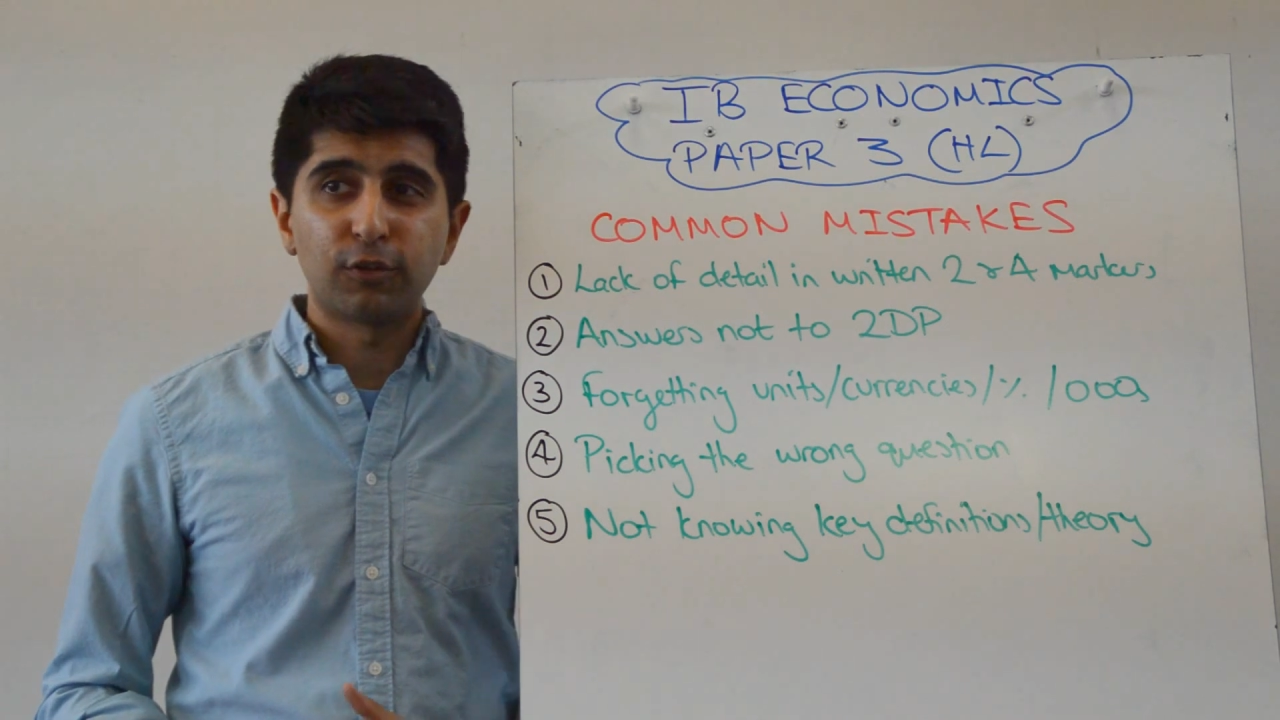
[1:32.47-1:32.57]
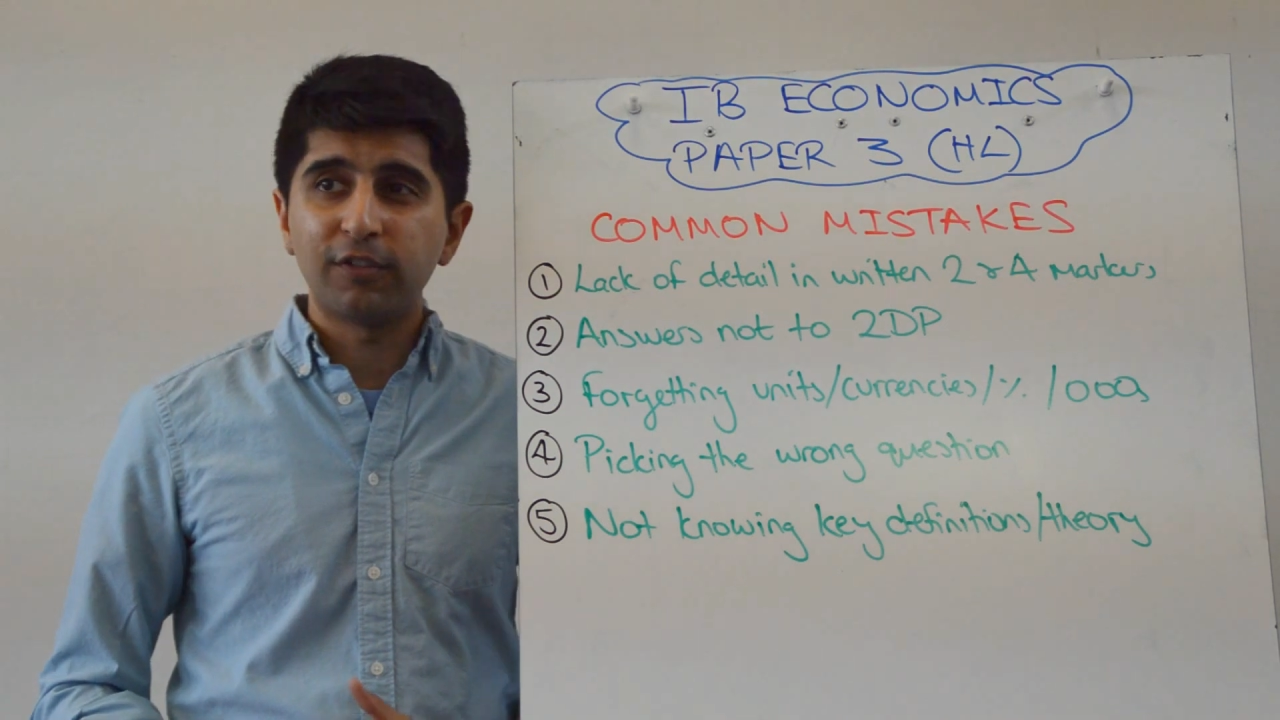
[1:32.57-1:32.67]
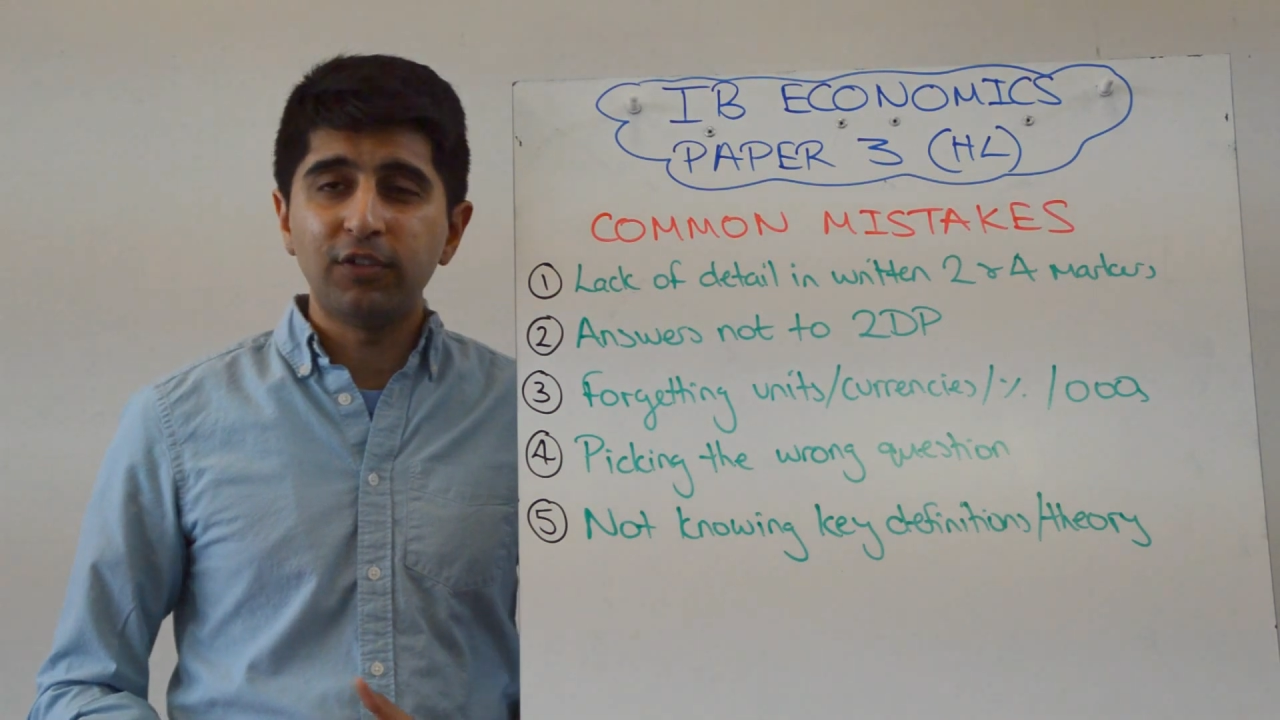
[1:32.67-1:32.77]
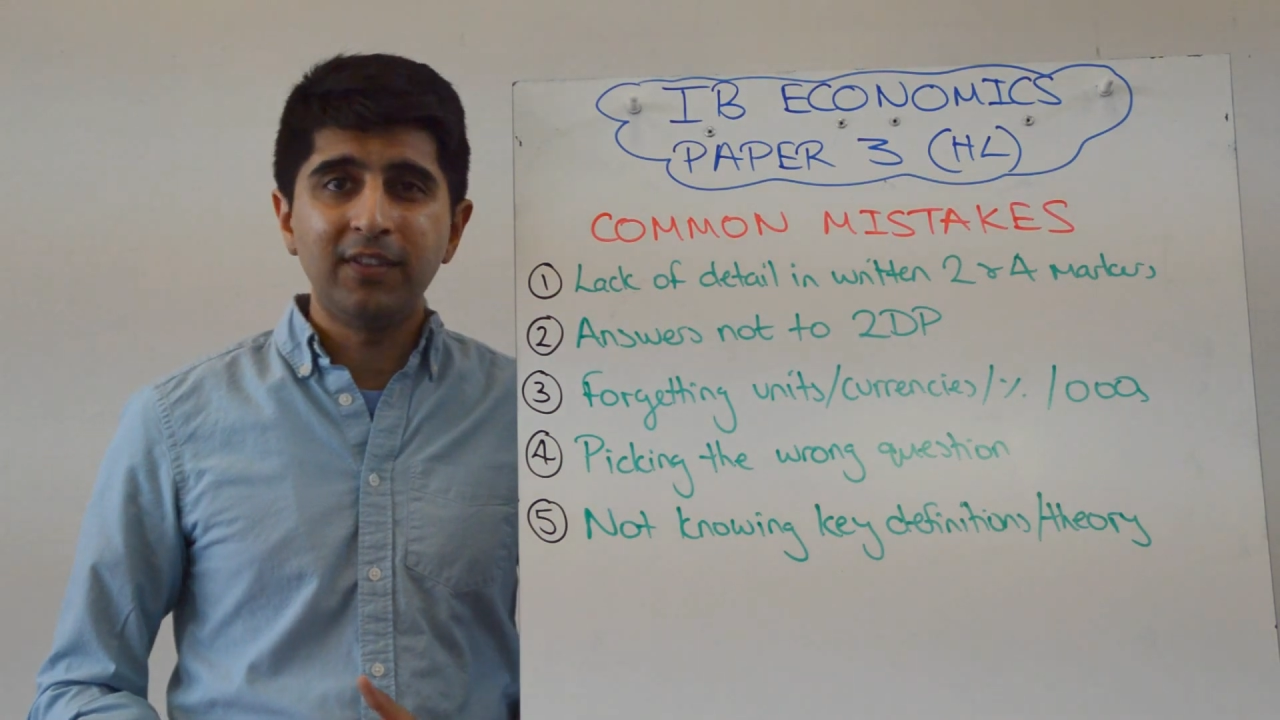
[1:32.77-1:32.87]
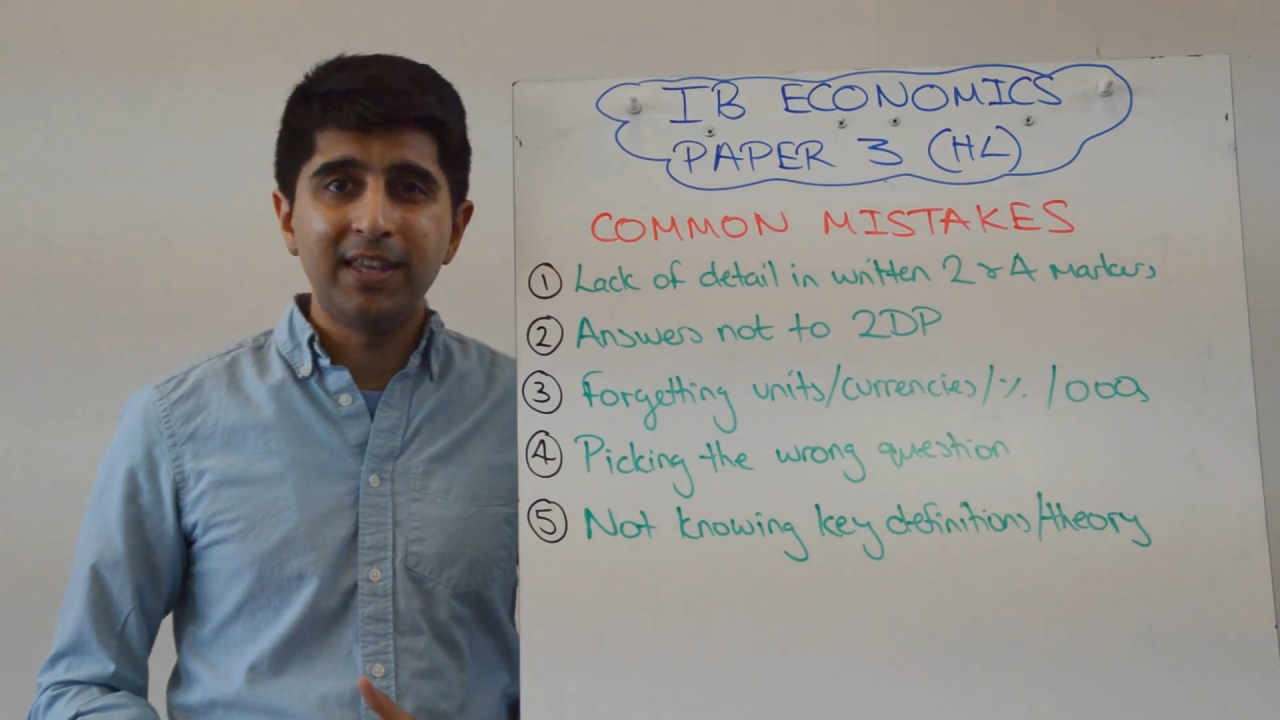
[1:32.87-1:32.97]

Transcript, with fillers: are often the